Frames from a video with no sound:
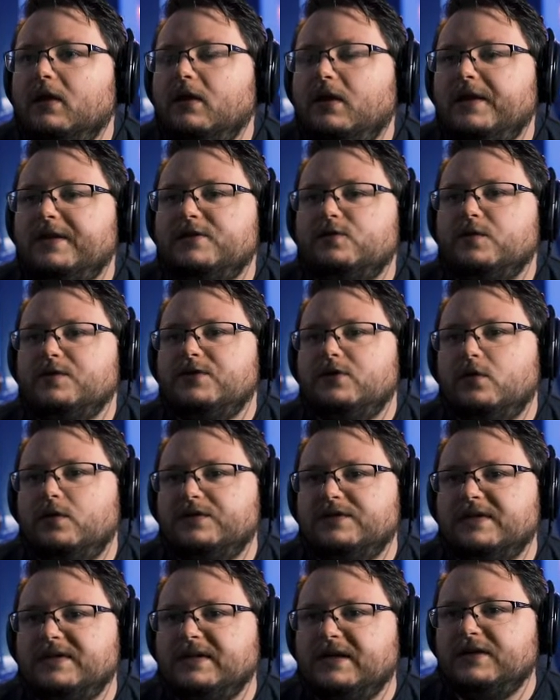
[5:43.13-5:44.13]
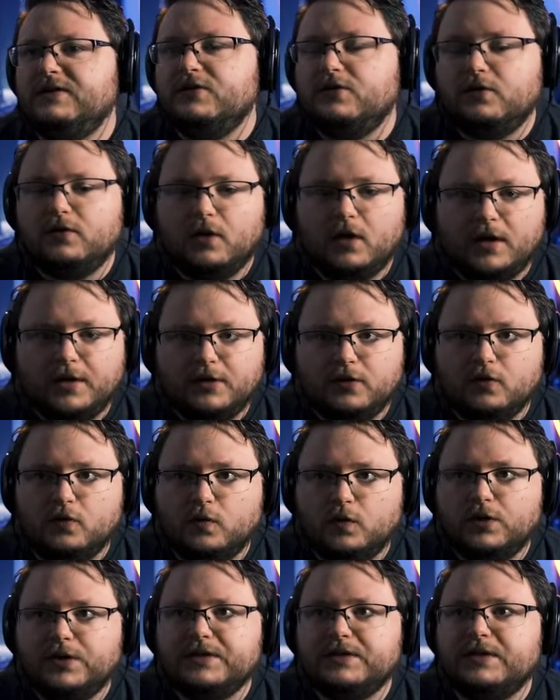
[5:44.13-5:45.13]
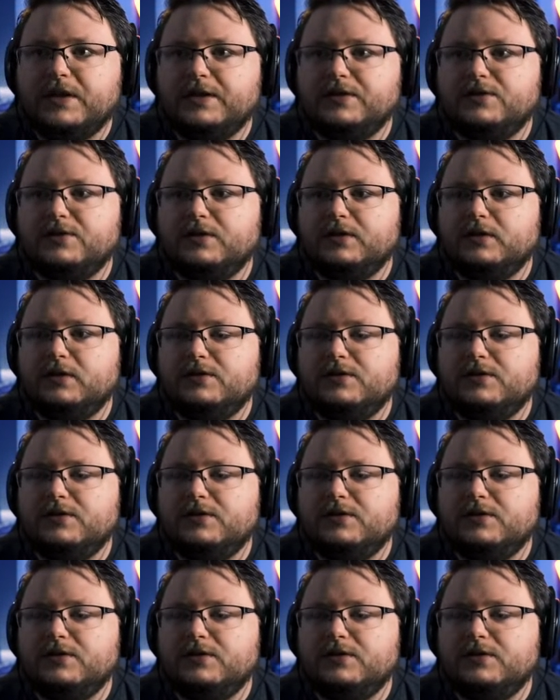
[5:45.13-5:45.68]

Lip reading: It's what's known as a digital audio workstation.